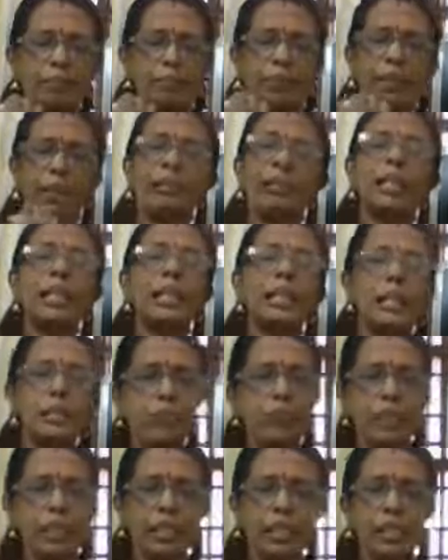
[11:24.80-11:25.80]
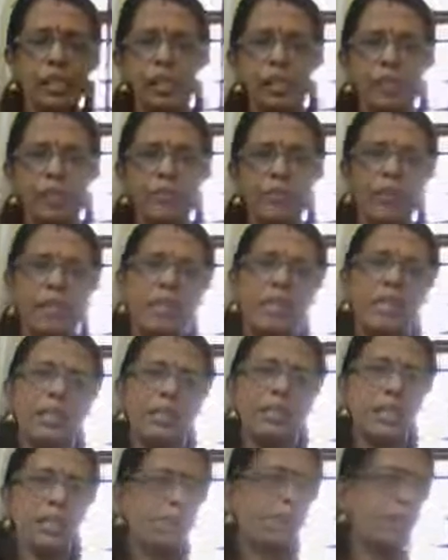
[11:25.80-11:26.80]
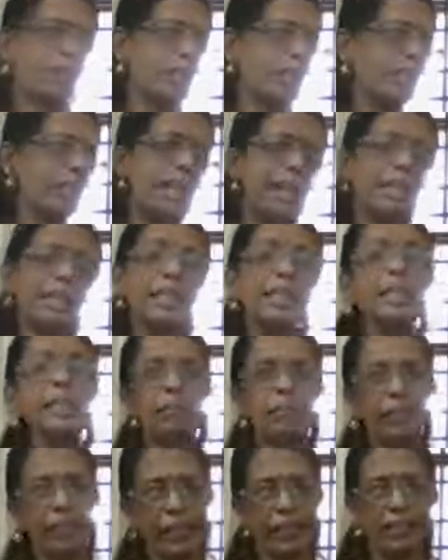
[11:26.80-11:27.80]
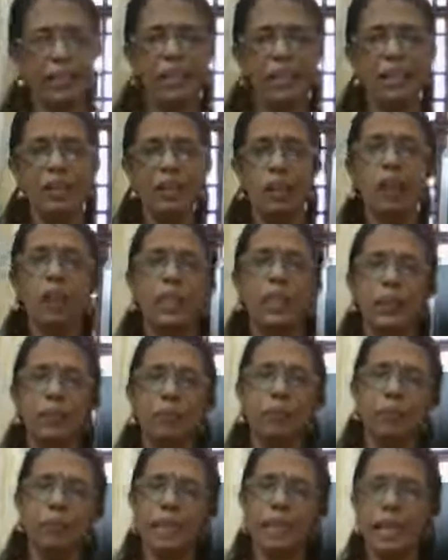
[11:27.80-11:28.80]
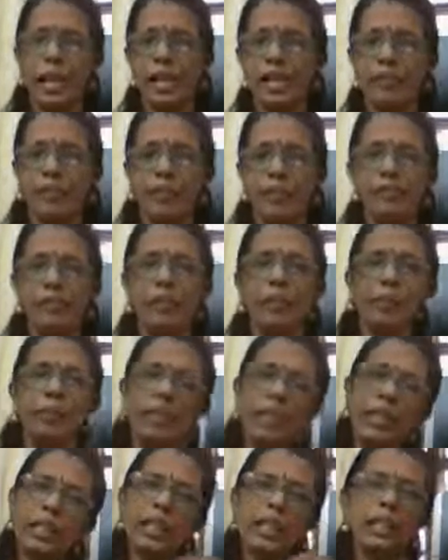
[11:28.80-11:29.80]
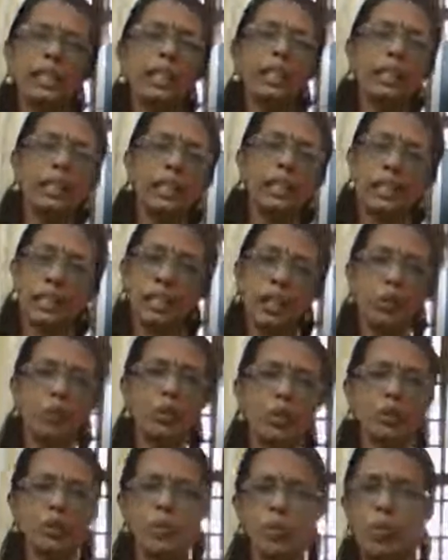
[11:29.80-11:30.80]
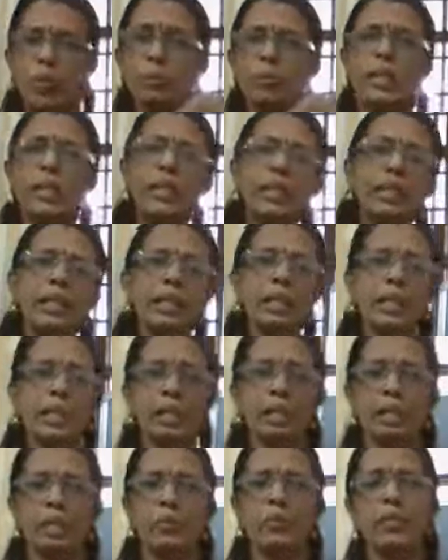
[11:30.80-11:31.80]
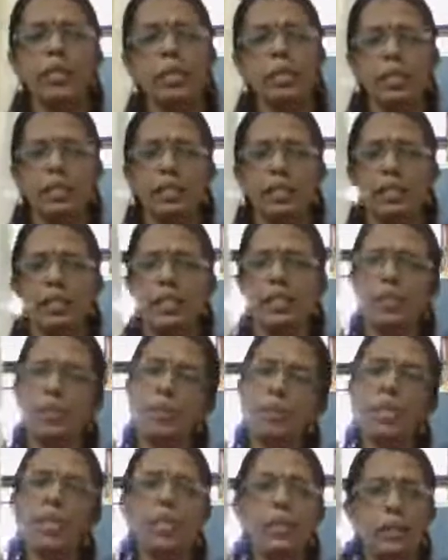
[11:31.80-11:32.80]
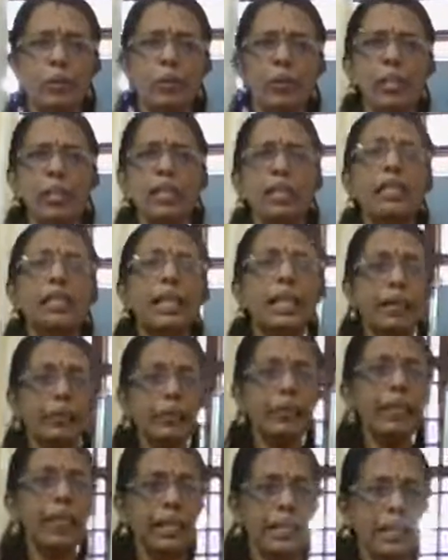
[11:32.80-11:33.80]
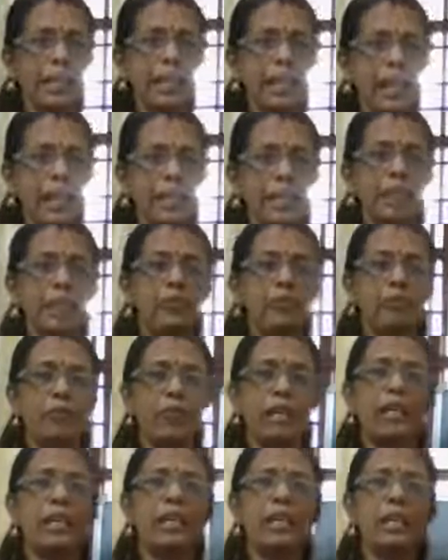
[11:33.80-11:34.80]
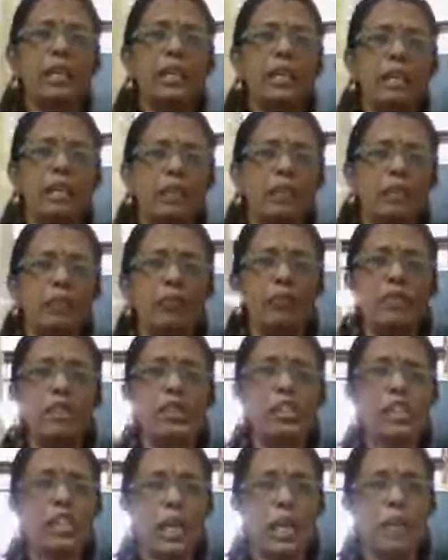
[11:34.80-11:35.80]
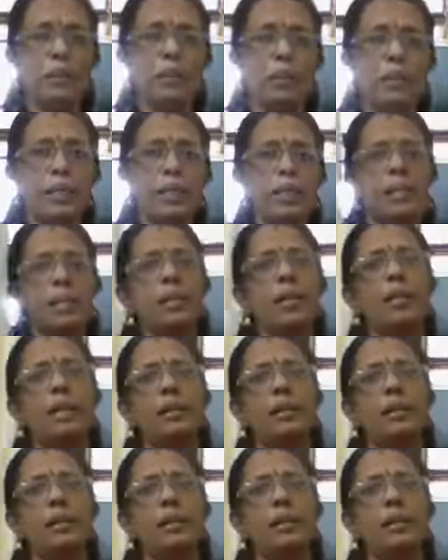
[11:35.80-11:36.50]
equations. We can identify what type of reaction. When we list out so many equations, the chemical equations, then we can identify which type is